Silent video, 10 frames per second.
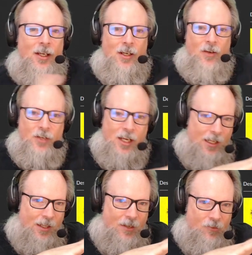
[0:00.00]
of
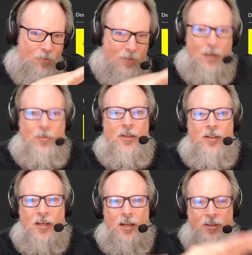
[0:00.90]
taking things from napkin
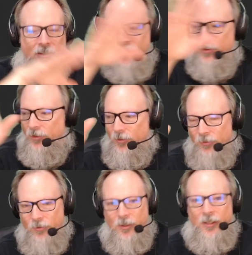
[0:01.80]
sketches
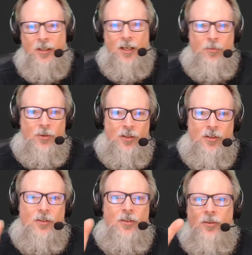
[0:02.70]
to
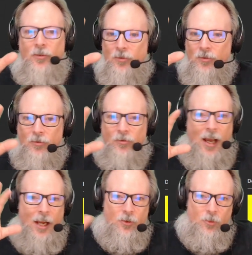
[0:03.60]
conception to
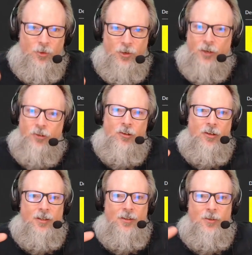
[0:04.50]
actual production
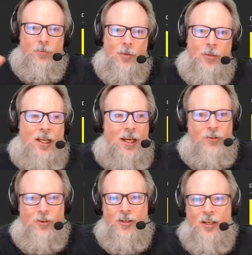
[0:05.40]
into
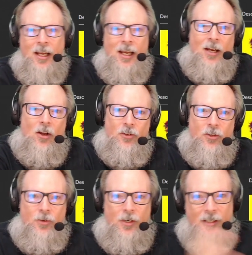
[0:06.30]
publication, and also
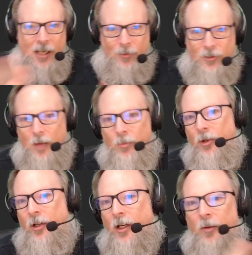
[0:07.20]
doing a tabletop
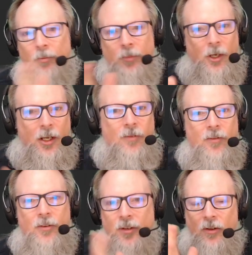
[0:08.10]
book and book
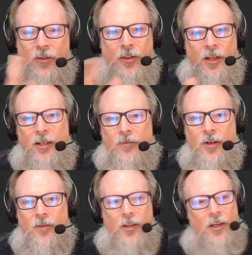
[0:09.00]
covers and all the things I've
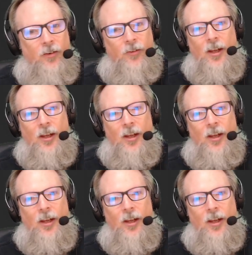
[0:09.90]
done over the years.